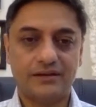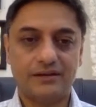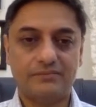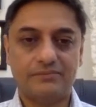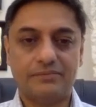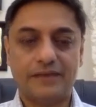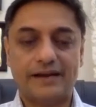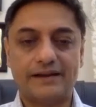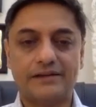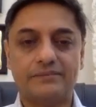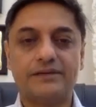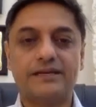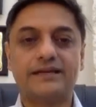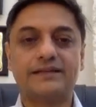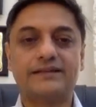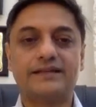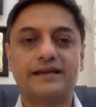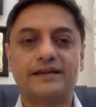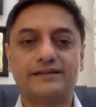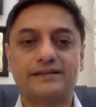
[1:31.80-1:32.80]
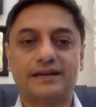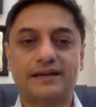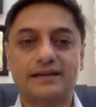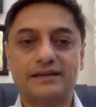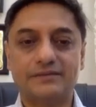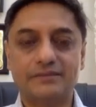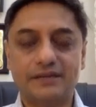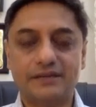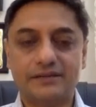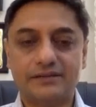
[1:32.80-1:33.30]
pandemic at that
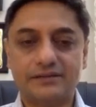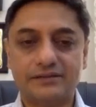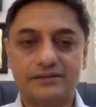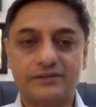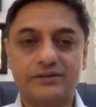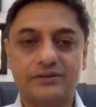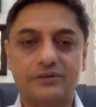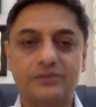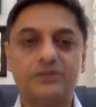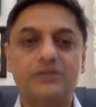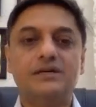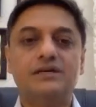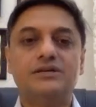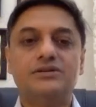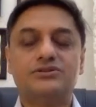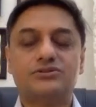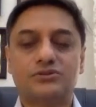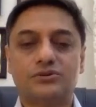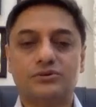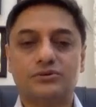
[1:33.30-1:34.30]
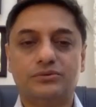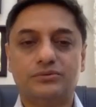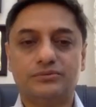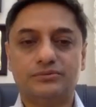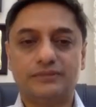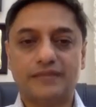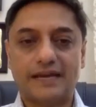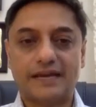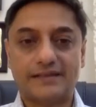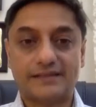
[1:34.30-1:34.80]
time. And, so
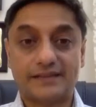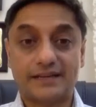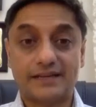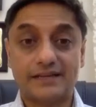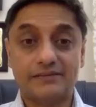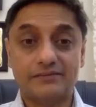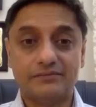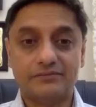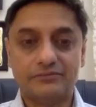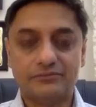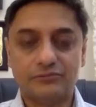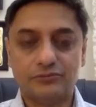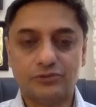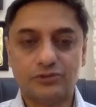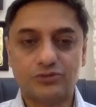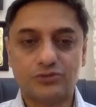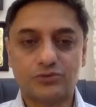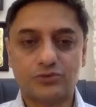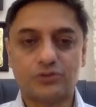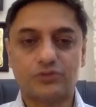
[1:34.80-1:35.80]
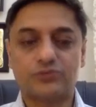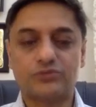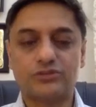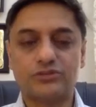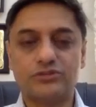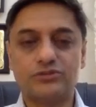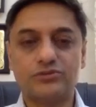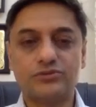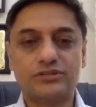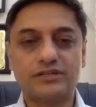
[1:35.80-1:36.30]
that time was what was
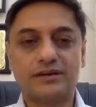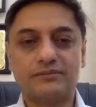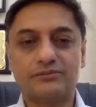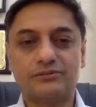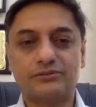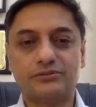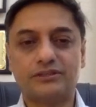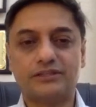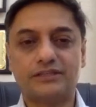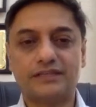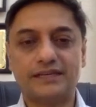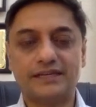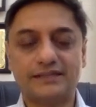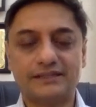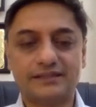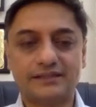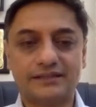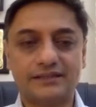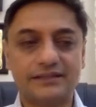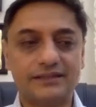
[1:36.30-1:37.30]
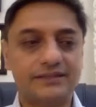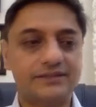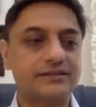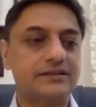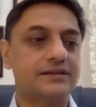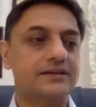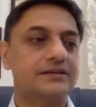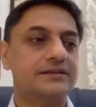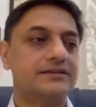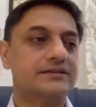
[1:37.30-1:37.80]
used up to create at least
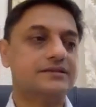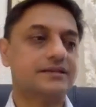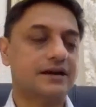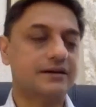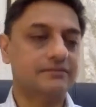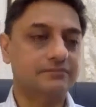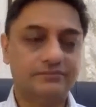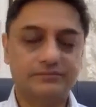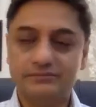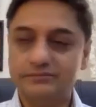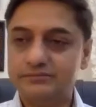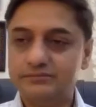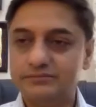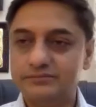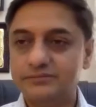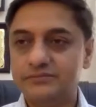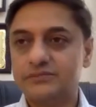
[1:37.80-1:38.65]
some